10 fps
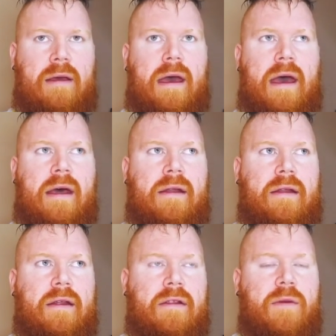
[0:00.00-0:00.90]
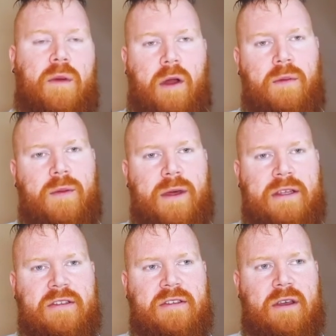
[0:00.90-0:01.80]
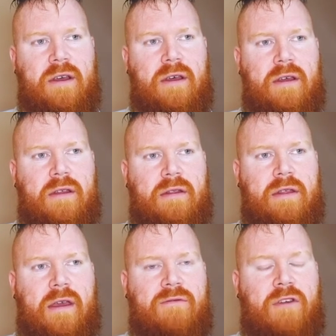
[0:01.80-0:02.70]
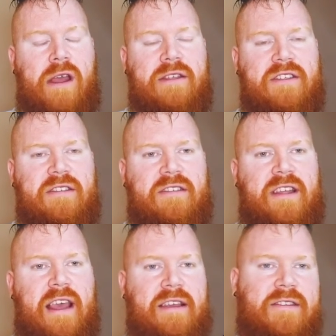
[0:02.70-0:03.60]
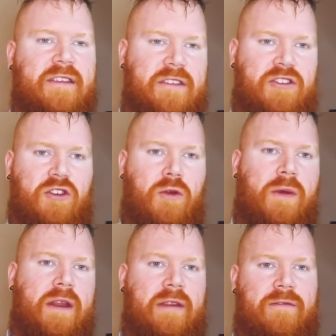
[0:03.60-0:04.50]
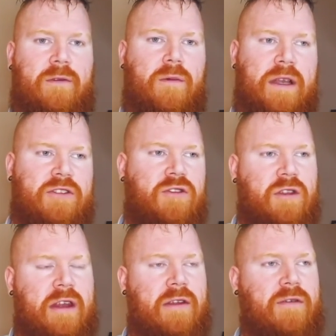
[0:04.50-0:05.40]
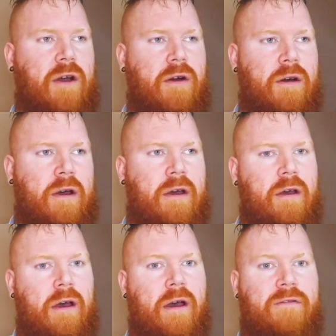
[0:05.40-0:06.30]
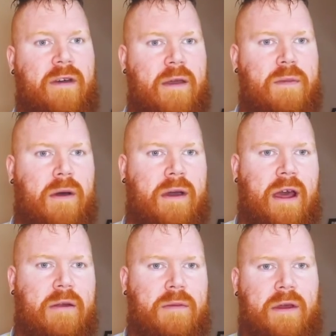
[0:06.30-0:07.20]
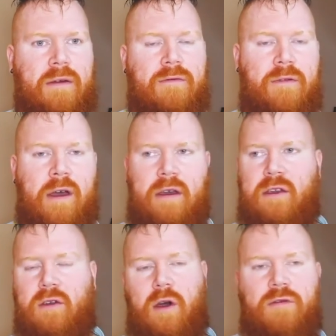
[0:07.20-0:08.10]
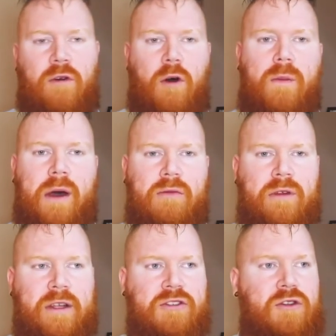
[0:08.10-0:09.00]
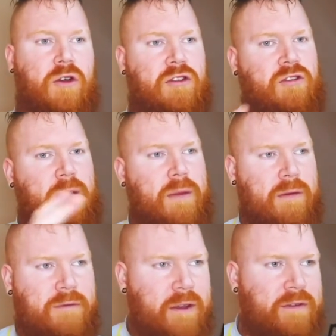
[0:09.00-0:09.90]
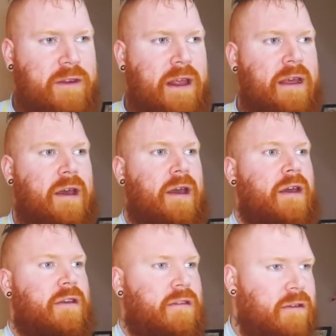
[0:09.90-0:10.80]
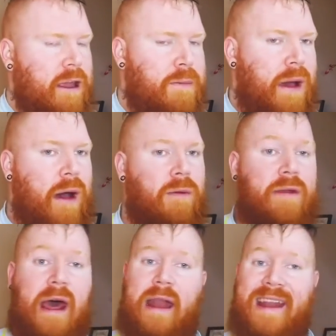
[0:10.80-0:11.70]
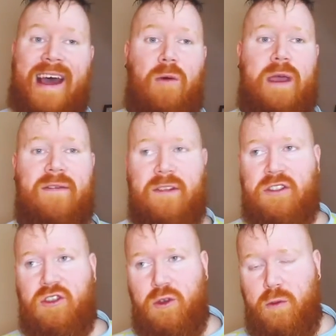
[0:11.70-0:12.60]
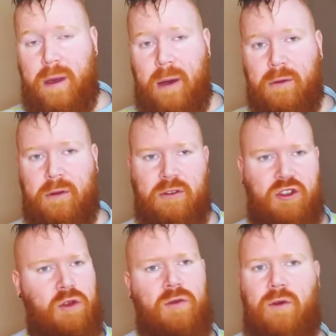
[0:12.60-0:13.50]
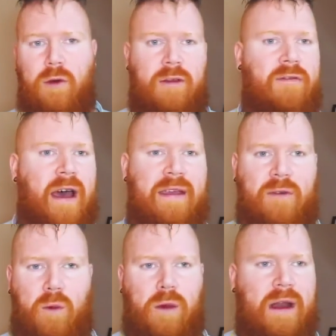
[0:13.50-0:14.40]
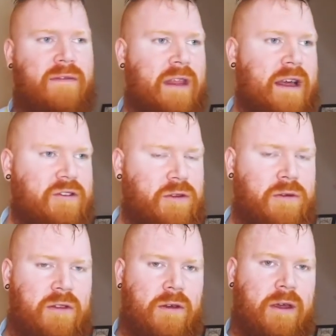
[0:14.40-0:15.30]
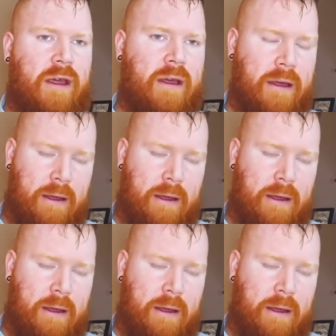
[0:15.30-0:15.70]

And the problem is, they've raised the stakes in so many different ways. So then you've got a £5 can of beer, you've got a £4 range, you've got £3.50, £3, and now even £2 or £2.45 or whatever they are, £2.30.